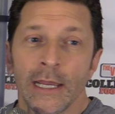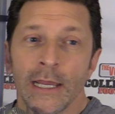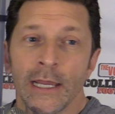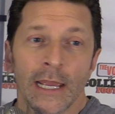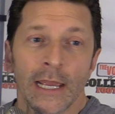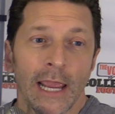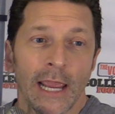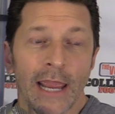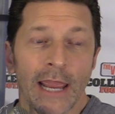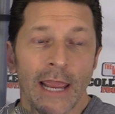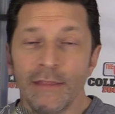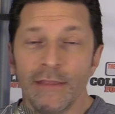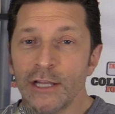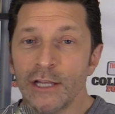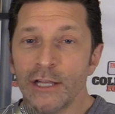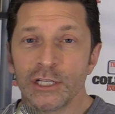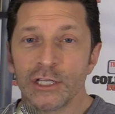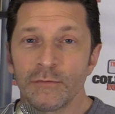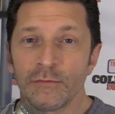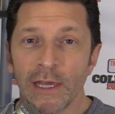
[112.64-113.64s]
And then
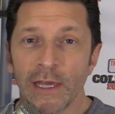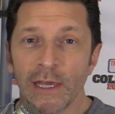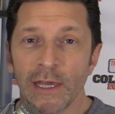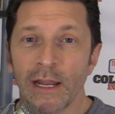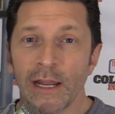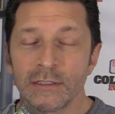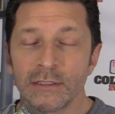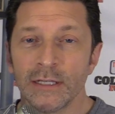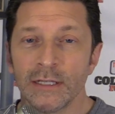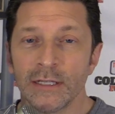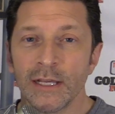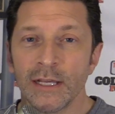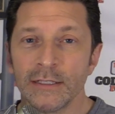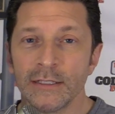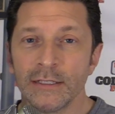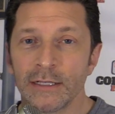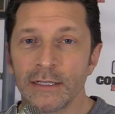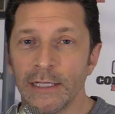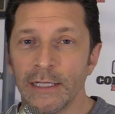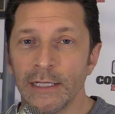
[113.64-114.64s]
just flat out
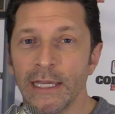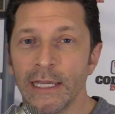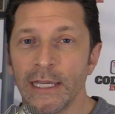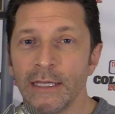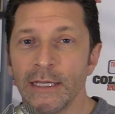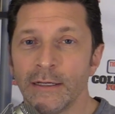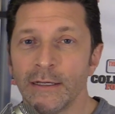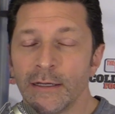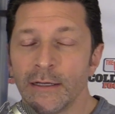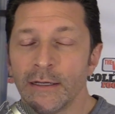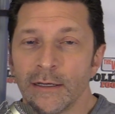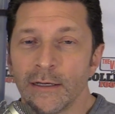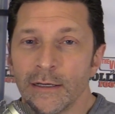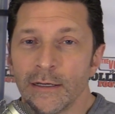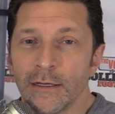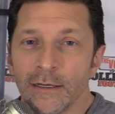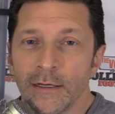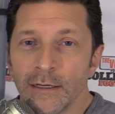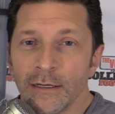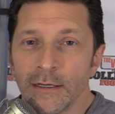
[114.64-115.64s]
statistically,
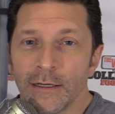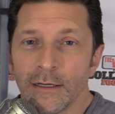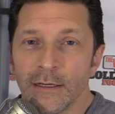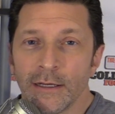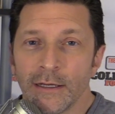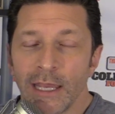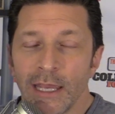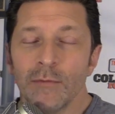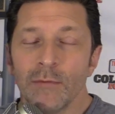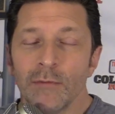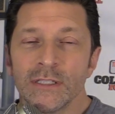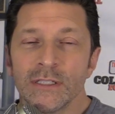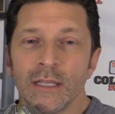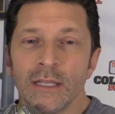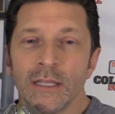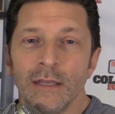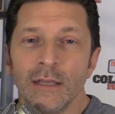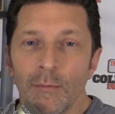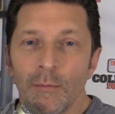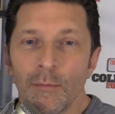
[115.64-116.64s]
he was the
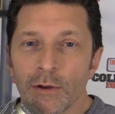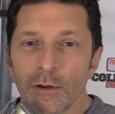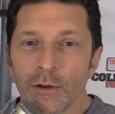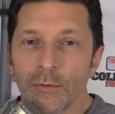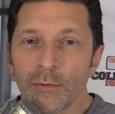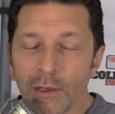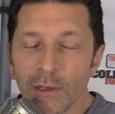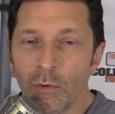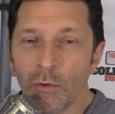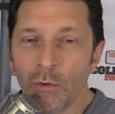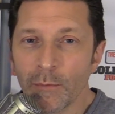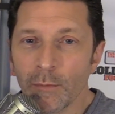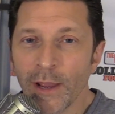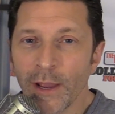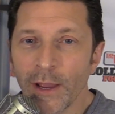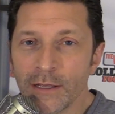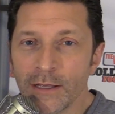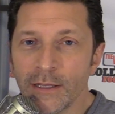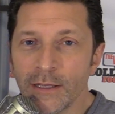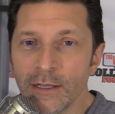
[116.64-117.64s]
number three quarterback
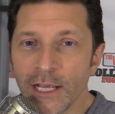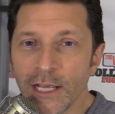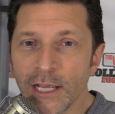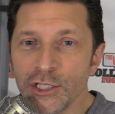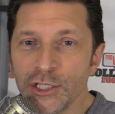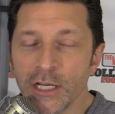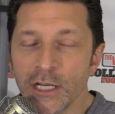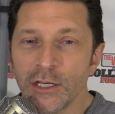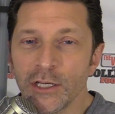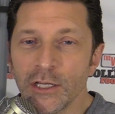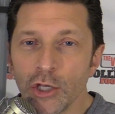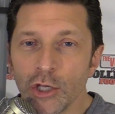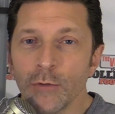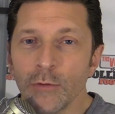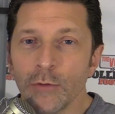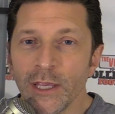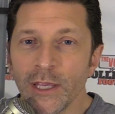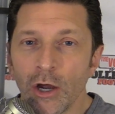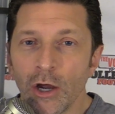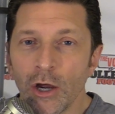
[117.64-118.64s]
in the nation in
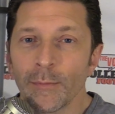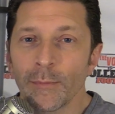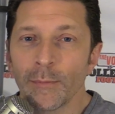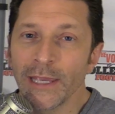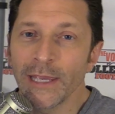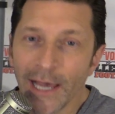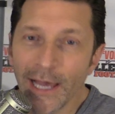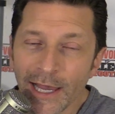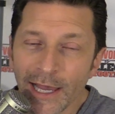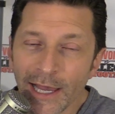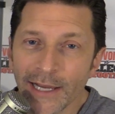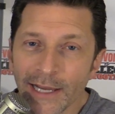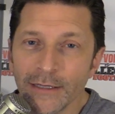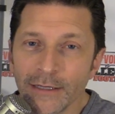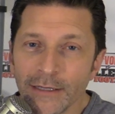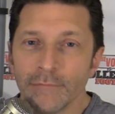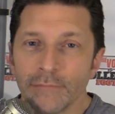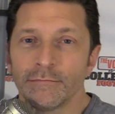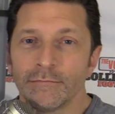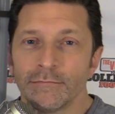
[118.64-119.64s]
QBR behind
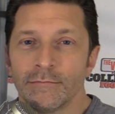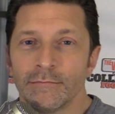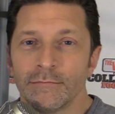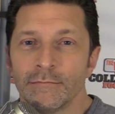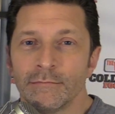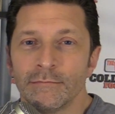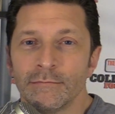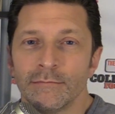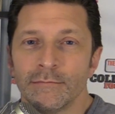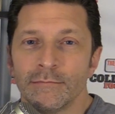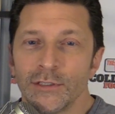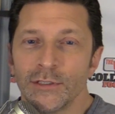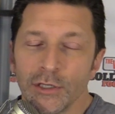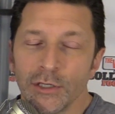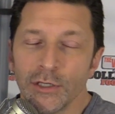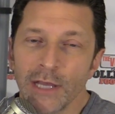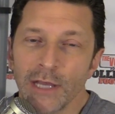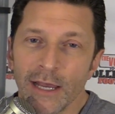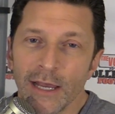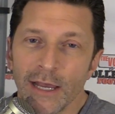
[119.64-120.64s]
the two
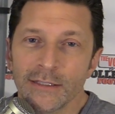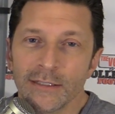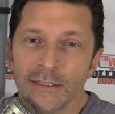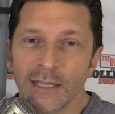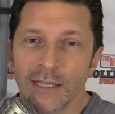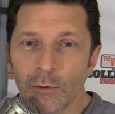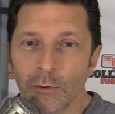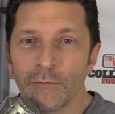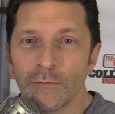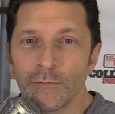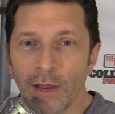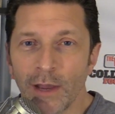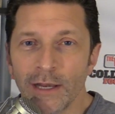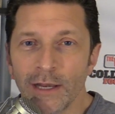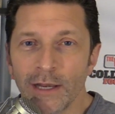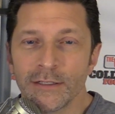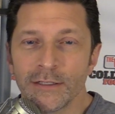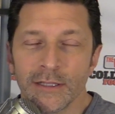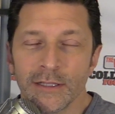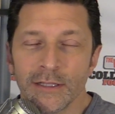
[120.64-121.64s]
guys that were invited
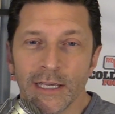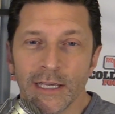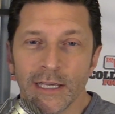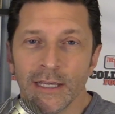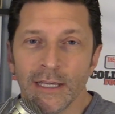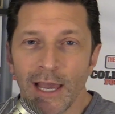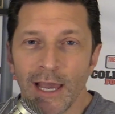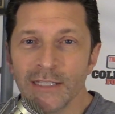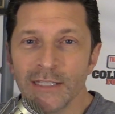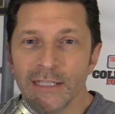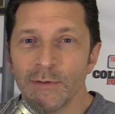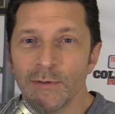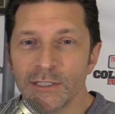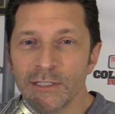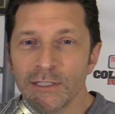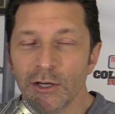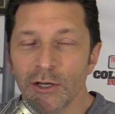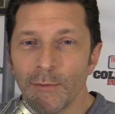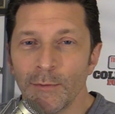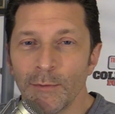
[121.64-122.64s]
to the Heisman
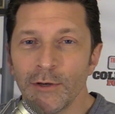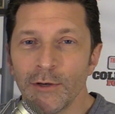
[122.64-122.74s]
ceremony